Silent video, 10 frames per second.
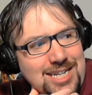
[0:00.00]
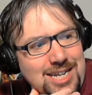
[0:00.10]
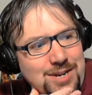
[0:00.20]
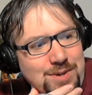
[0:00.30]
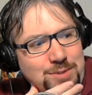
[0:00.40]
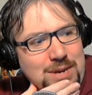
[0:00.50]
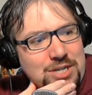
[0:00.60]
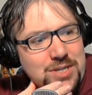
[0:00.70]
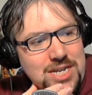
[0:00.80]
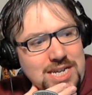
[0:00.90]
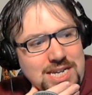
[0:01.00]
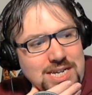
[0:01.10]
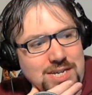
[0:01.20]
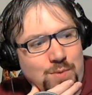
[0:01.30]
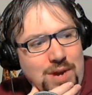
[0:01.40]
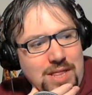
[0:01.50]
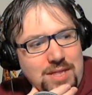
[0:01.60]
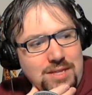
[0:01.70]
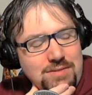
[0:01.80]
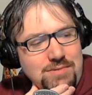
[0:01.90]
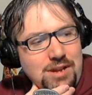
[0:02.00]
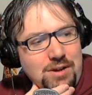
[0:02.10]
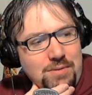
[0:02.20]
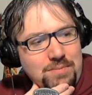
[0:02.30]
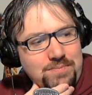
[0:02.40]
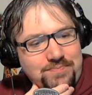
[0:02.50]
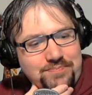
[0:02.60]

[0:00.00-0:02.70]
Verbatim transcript: you know, especially when, you know,